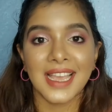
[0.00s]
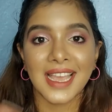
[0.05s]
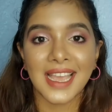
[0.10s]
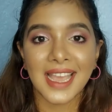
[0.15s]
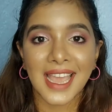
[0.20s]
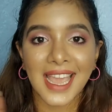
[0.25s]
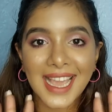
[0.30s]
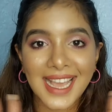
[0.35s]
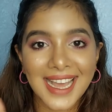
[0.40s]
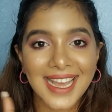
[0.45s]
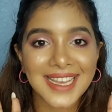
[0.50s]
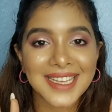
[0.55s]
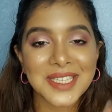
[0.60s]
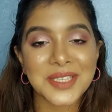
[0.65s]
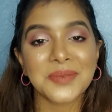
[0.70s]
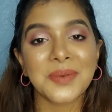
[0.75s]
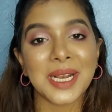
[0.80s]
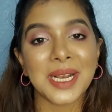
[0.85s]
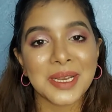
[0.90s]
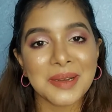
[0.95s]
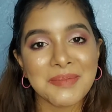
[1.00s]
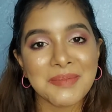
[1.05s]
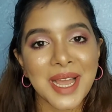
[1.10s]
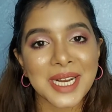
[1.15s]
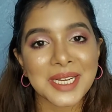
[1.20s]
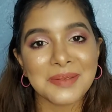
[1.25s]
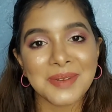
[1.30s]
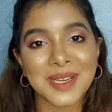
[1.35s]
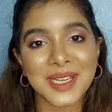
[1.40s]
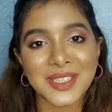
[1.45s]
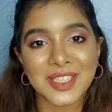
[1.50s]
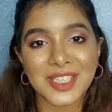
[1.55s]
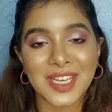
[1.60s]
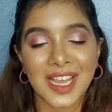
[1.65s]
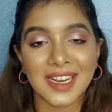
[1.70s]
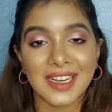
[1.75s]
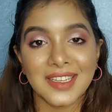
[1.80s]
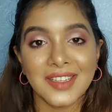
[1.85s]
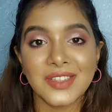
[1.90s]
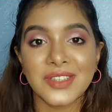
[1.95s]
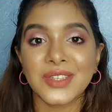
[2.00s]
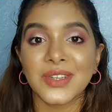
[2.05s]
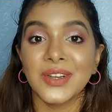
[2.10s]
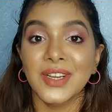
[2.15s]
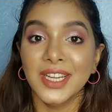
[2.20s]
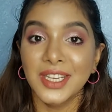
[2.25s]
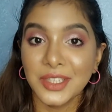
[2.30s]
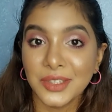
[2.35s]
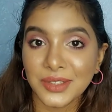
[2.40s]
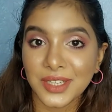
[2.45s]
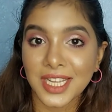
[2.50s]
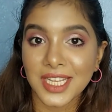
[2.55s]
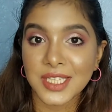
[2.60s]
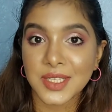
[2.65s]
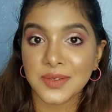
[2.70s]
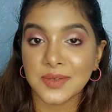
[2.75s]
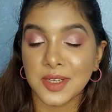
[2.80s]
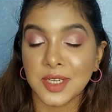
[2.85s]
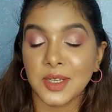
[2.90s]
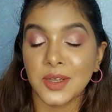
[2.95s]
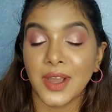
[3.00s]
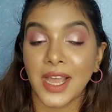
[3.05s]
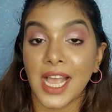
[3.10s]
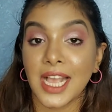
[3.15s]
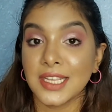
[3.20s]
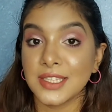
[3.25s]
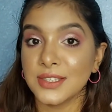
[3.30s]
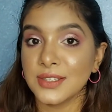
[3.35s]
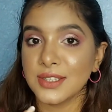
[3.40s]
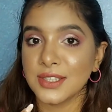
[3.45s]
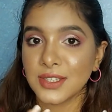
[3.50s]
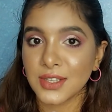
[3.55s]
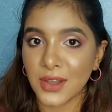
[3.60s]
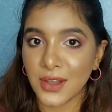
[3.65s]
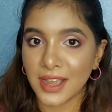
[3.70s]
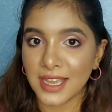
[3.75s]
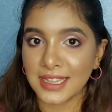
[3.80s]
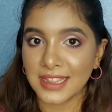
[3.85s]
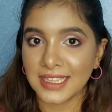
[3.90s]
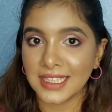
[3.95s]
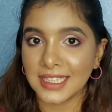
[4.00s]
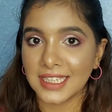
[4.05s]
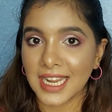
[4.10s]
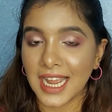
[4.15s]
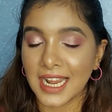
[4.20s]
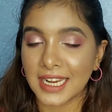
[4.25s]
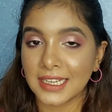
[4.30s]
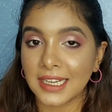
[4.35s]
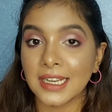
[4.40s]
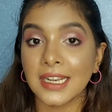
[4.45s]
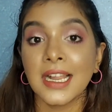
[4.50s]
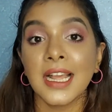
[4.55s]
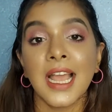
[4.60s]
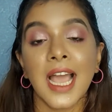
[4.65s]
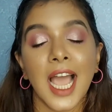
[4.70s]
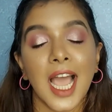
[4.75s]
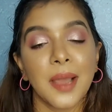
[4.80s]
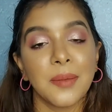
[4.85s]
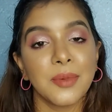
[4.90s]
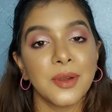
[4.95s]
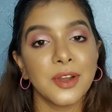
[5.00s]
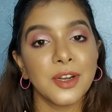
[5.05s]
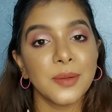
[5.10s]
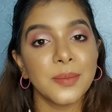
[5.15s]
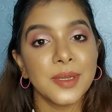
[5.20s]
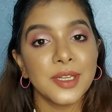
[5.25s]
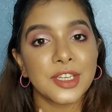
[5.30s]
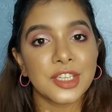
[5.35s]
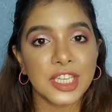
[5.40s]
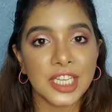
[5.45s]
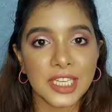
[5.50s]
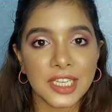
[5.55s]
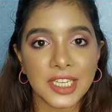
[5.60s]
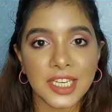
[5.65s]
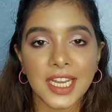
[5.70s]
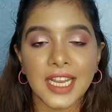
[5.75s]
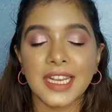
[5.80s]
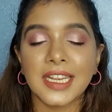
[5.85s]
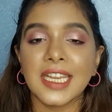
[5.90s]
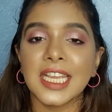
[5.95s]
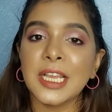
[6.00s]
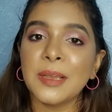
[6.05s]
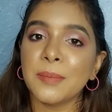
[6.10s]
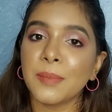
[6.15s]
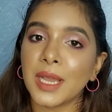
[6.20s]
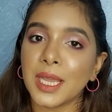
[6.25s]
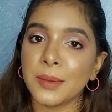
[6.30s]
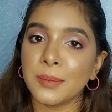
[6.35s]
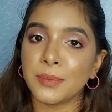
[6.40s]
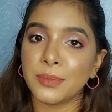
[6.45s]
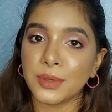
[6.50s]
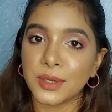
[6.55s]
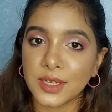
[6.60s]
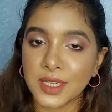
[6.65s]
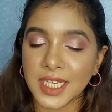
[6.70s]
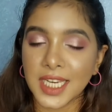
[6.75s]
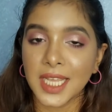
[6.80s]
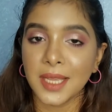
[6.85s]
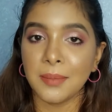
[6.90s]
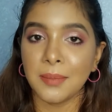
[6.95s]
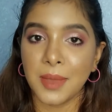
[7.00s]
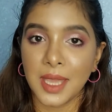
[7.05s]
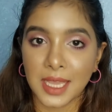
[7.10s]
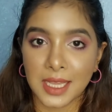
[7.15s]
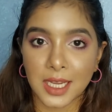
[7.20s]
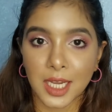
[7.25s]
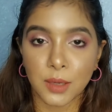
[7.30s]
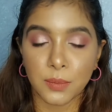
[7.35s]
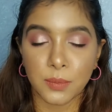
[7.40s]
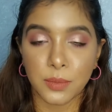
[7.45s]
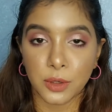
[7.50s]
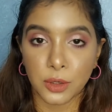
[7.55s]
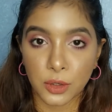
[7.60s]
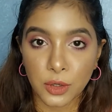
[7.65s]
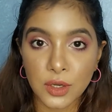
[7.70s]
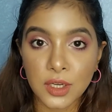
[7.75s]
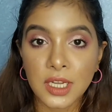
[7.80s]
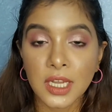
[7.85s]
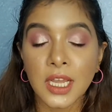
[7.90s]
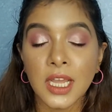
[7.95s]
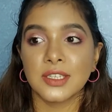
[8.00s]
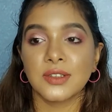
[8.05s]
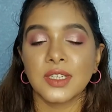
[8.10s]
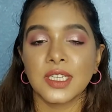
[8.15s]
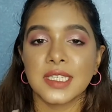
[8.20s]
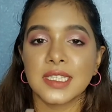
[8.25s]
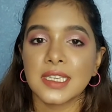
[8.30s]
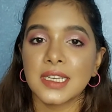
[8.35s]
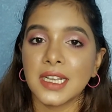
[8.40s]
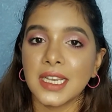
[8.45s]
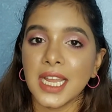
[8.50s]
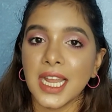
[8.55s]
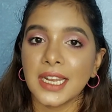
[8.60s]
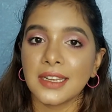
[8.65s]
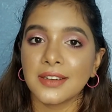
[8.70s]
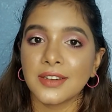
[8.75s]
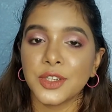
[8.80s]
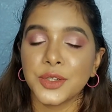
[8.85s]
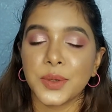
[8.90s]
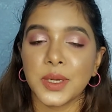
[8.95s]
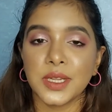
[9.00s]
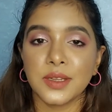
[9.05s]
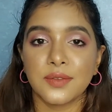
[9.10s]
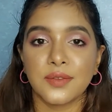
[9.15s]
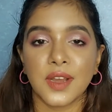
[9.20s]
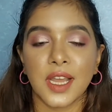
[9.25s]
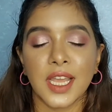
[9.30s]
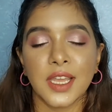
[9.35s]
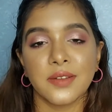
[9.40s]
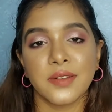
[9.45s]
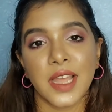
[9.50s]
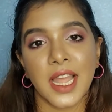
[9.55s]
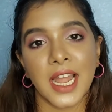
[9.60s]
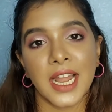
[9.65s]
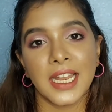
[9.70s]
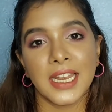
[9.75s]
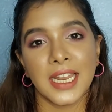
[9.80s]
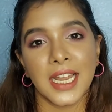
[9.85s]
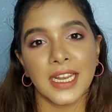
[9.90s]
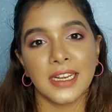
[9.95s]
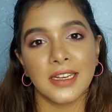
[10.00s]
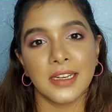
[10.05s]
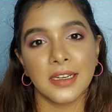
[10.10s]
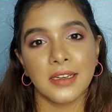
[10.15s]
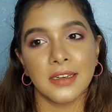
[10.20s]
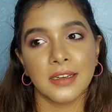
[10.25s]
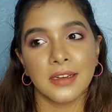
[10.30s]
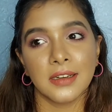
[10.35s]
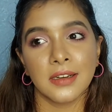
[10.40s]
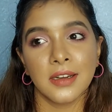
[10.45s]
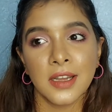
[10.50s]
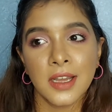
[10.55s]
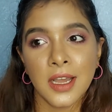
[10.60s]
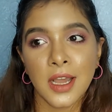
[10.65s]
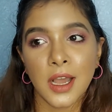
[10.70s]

Hey guys, welcome back to my channel. So in today's video, as you saw in the title, I'm gonna be recreating my birthday makeup look. So recently I turned 25 and I did a